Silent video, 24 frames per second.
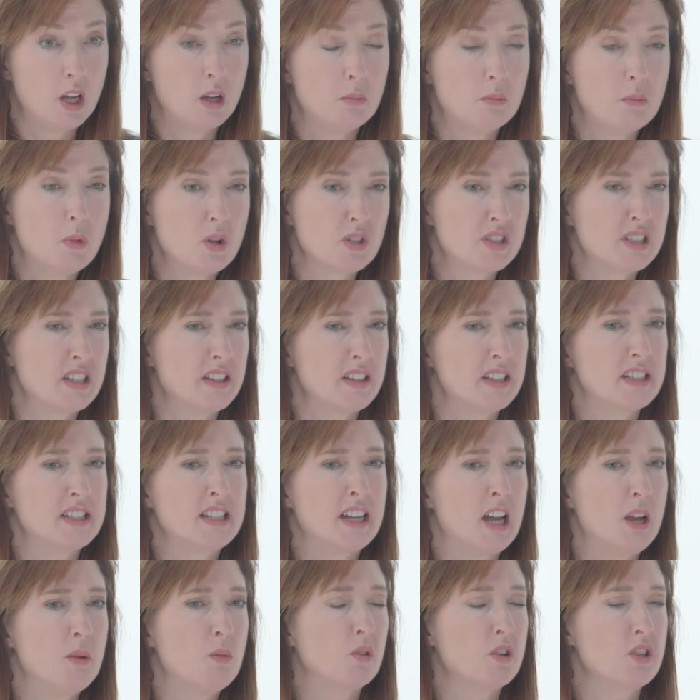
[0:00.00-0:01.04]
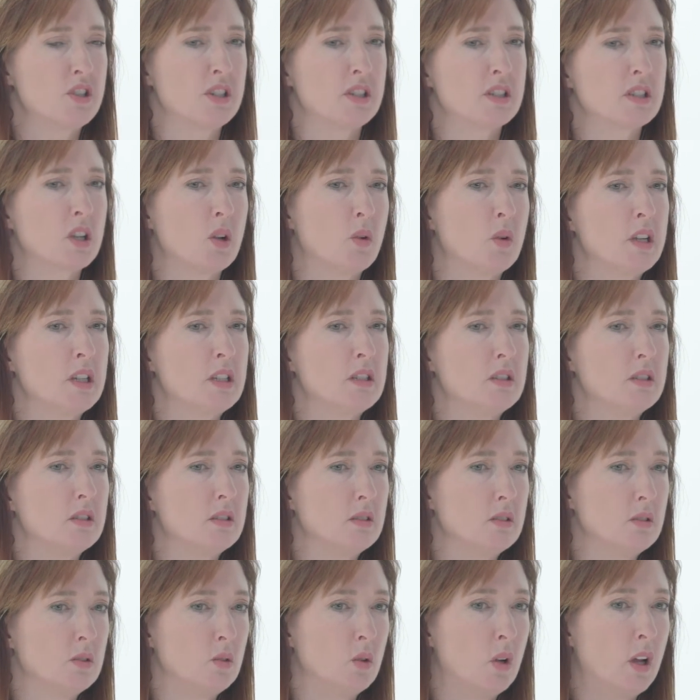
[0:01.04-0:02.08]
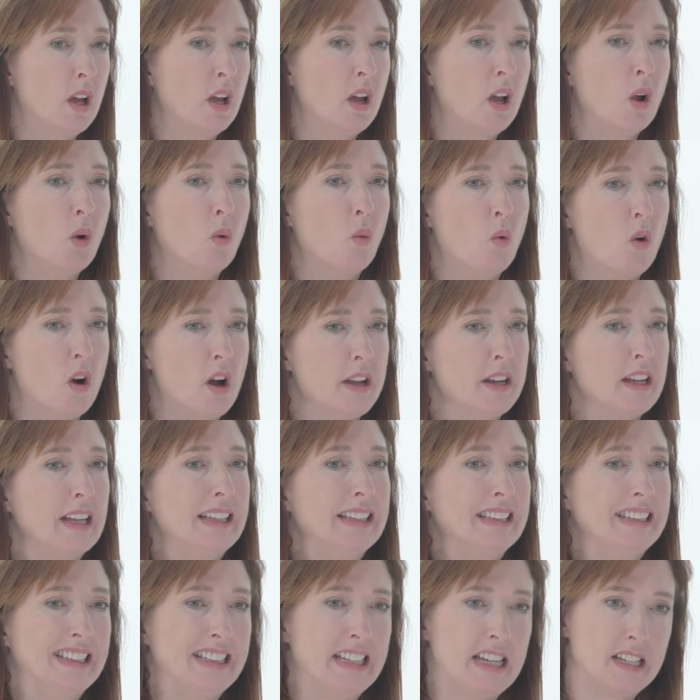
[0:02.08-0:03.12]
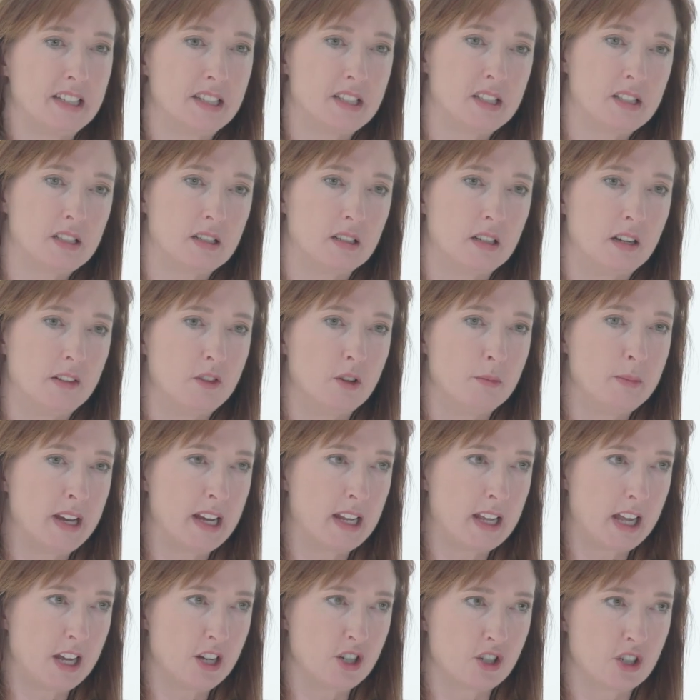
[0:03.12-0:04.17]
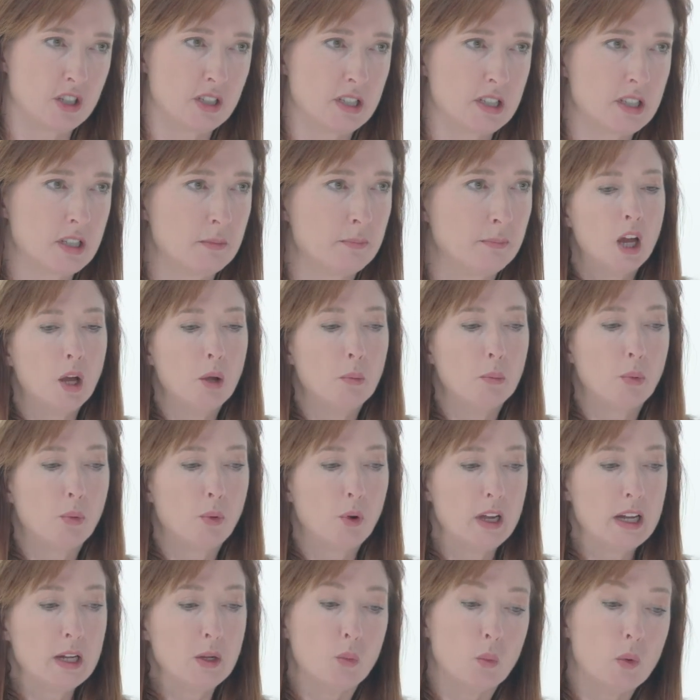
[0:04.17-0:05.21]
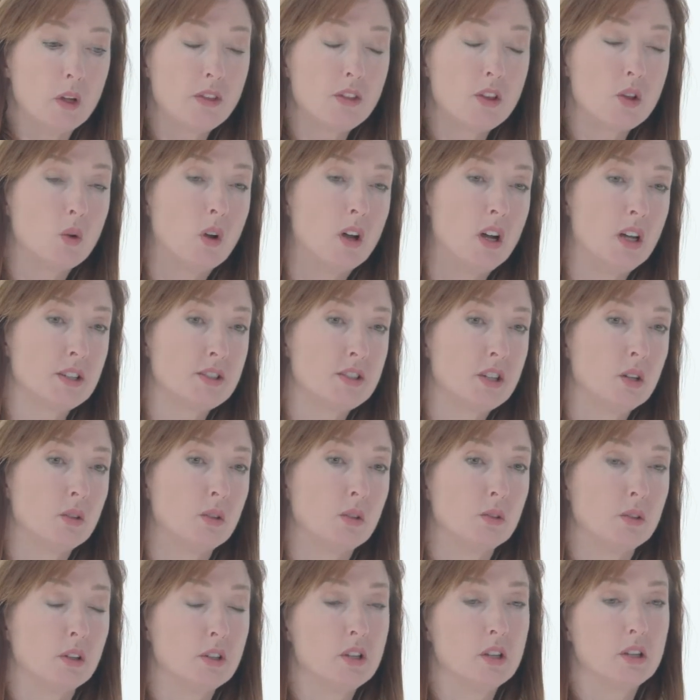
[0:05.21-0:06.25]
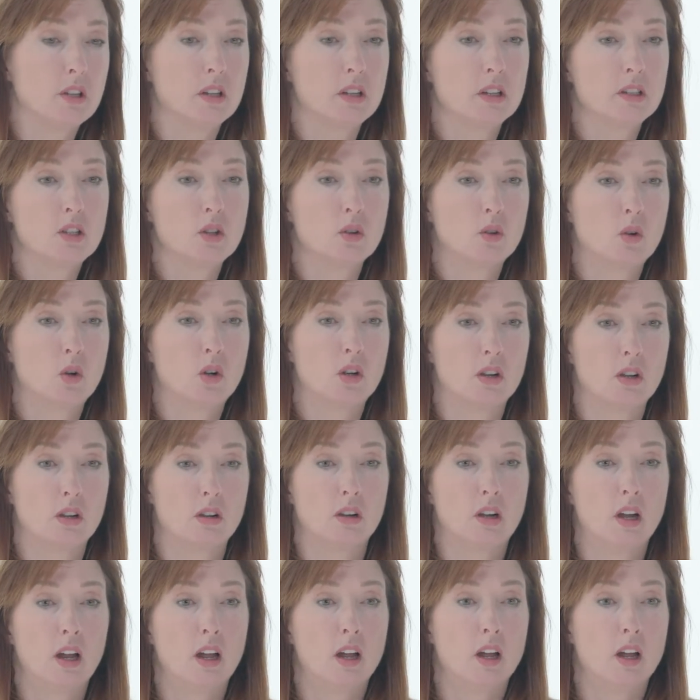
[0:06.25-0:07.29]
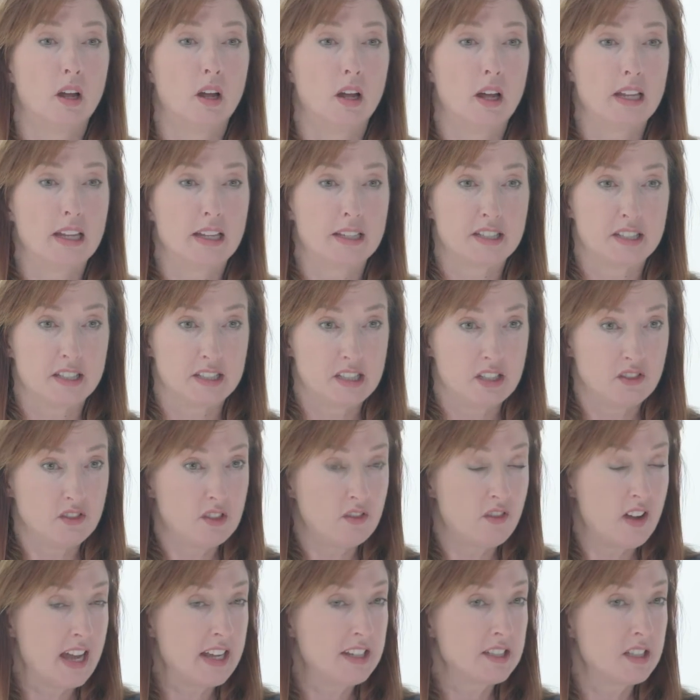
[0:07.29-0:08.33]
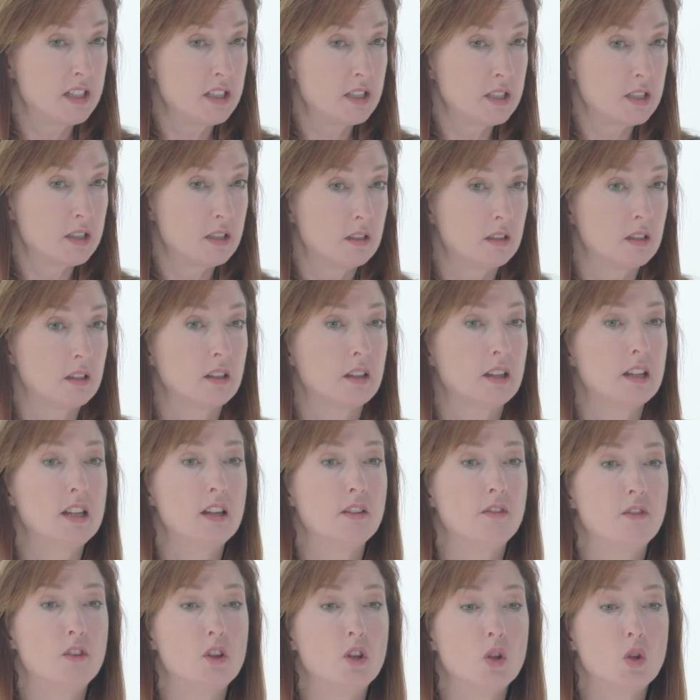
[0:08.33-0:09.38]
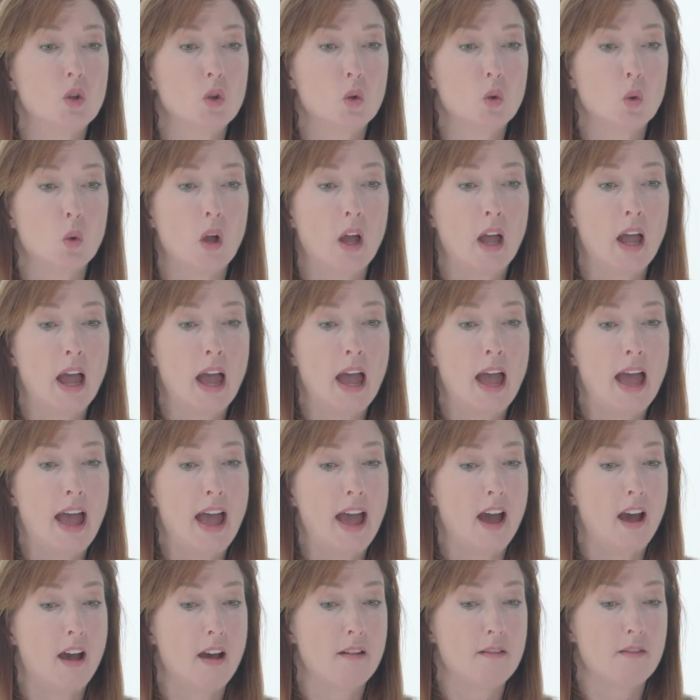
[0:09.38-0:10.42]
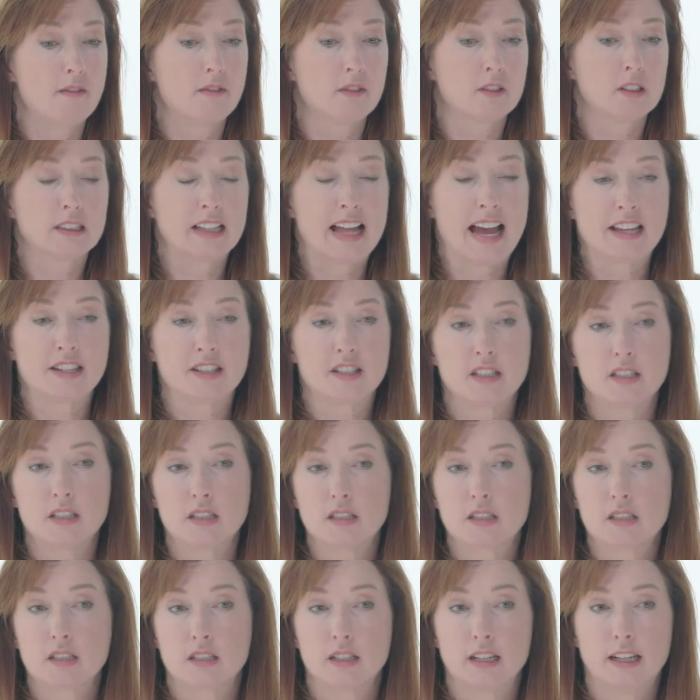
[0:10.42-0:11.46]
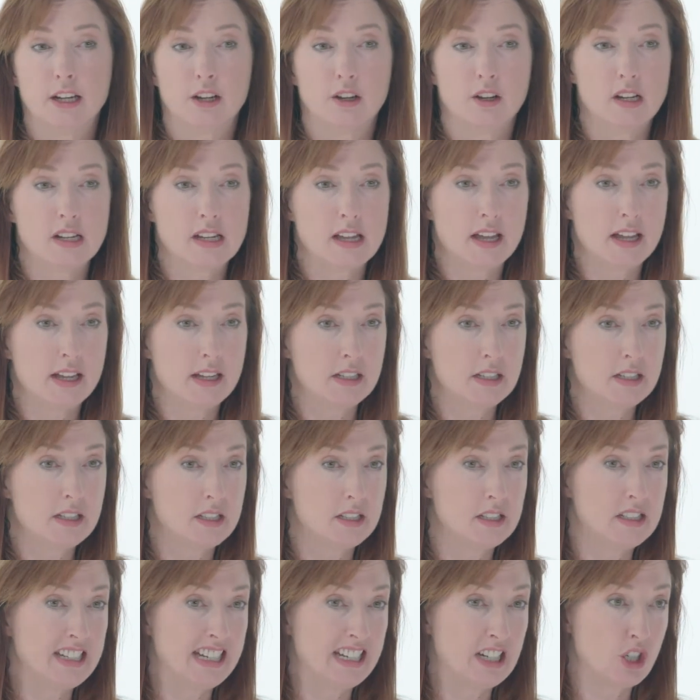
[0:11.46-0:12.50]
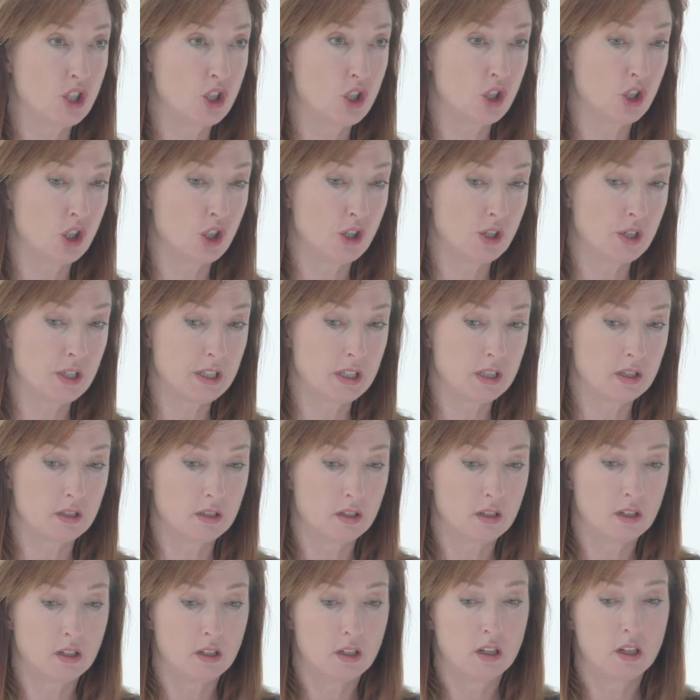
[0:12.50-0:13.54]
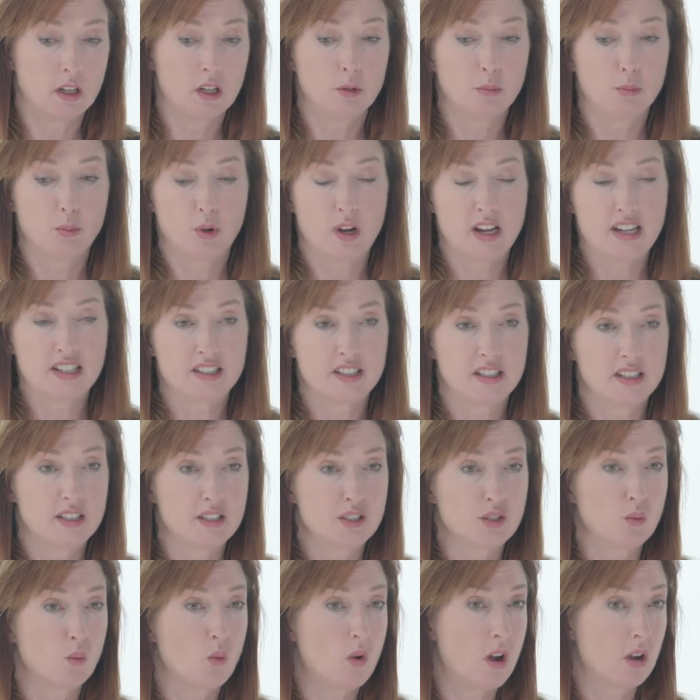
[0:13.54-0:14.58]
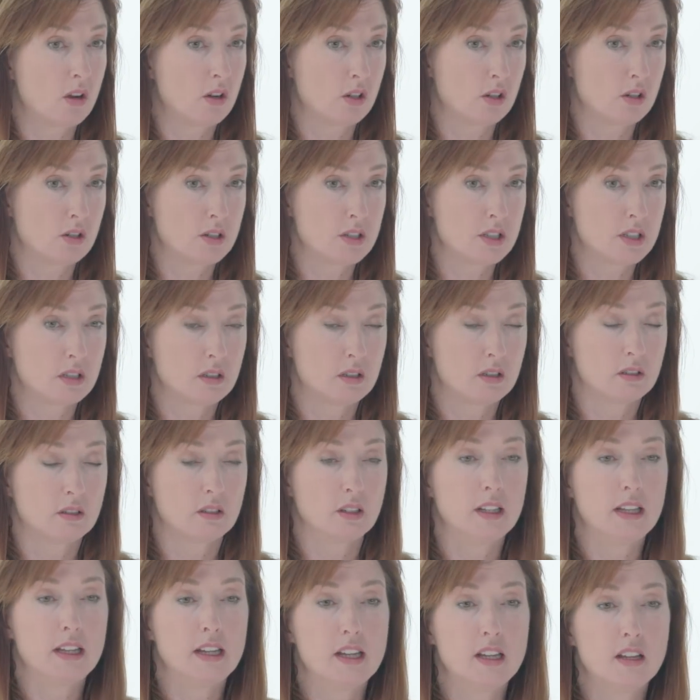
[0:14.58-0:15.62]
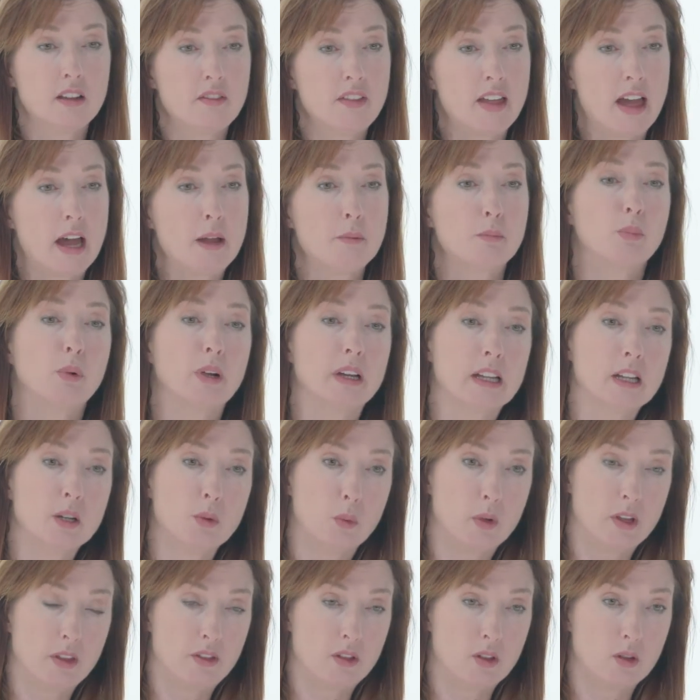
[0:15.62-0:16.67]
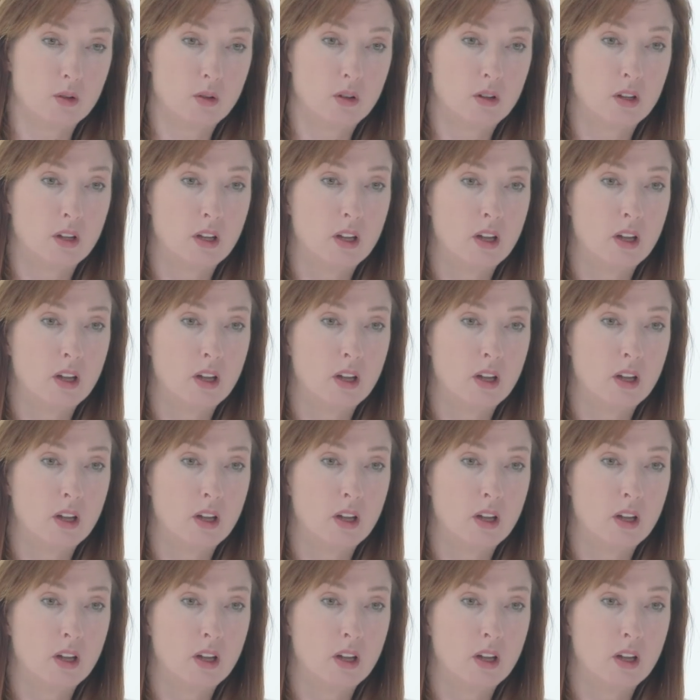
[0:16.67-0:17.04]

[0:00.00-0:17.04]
Most of the time, we're just going to want a list of your medications. Bring with you also your assistive devices. If you have glasses, hearing aids, dentures, braces, walkers, any of that, bring it with you.